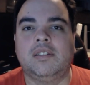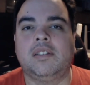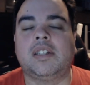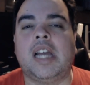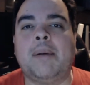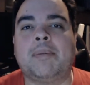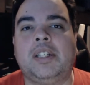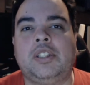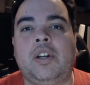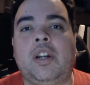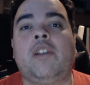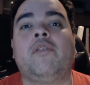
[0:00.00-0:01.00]
So
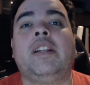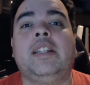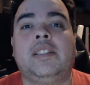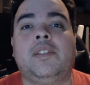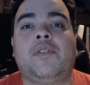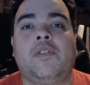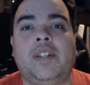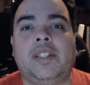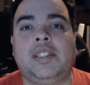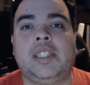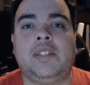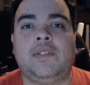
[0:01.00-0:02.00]
Capcom tried to release it for
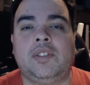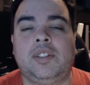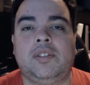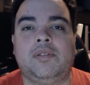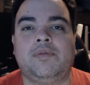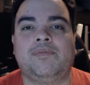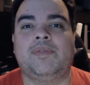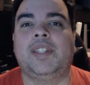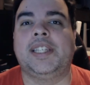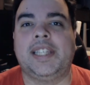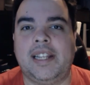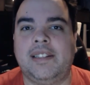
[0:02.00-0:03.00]
Resident Evil 2.
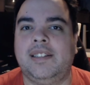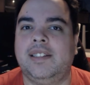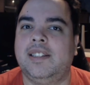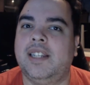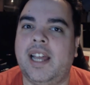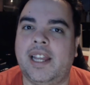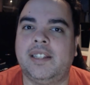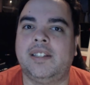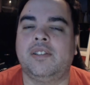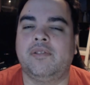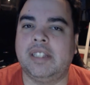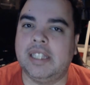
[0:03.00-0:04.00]
Again, they
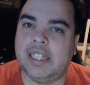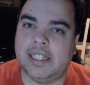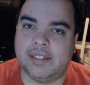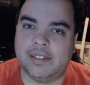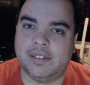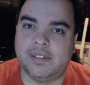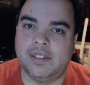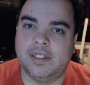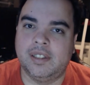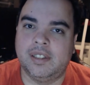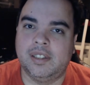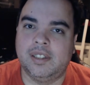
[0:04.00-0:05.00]
denied the release.
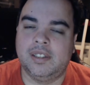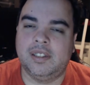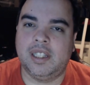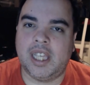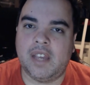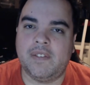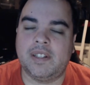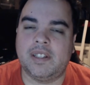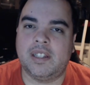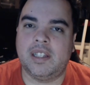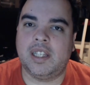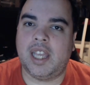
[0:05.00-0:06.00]
They gave
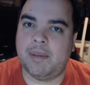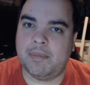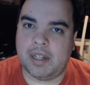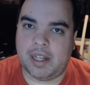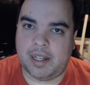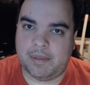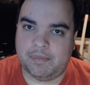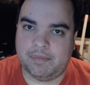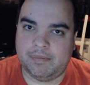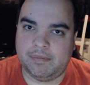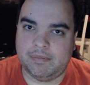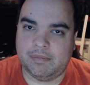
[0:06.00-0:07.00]
it to the Gamecom.
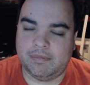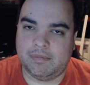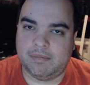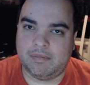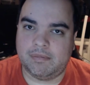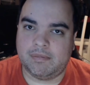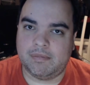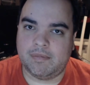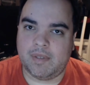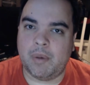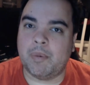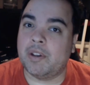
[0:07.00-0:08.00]

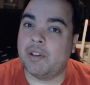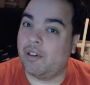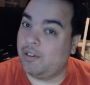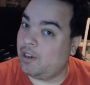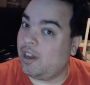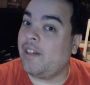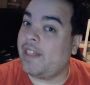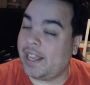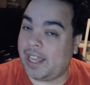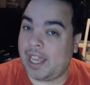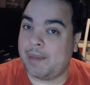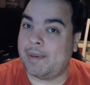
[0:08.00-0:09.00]
And we all know how
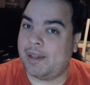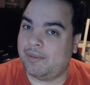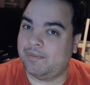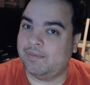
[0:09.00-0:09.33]
that came out.